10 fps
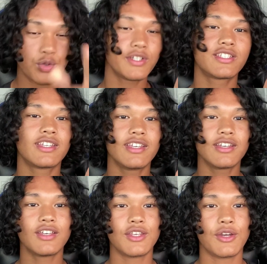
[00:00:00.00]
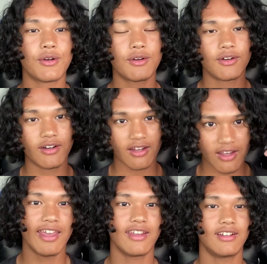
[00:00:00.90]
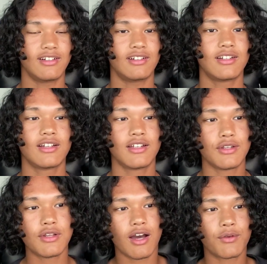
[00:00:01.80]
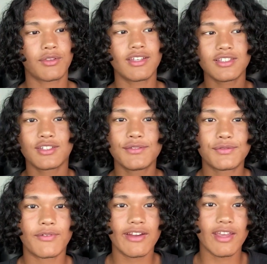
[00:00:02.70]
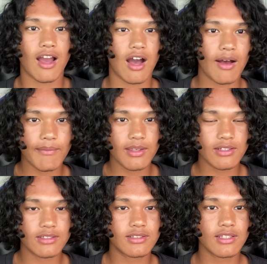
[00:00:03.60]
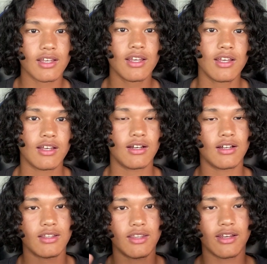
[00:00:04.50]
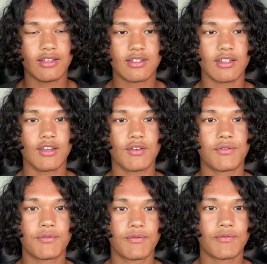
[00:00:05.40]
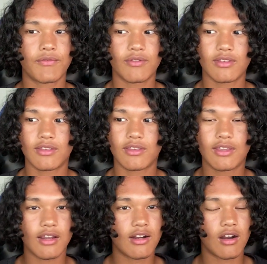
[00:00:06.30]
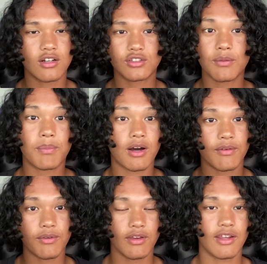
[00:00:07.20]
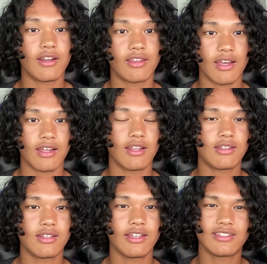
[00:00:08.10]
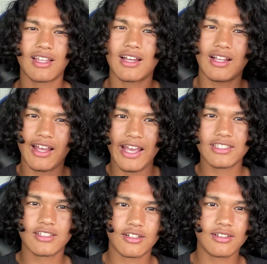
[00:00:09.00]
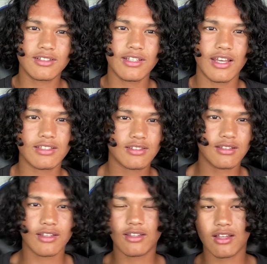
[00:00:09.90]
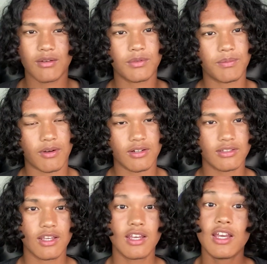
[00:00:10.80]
twisting your hair. Now, this seems very obvious, that if there are some part of your hair that is not as curly as like a lot of the parts,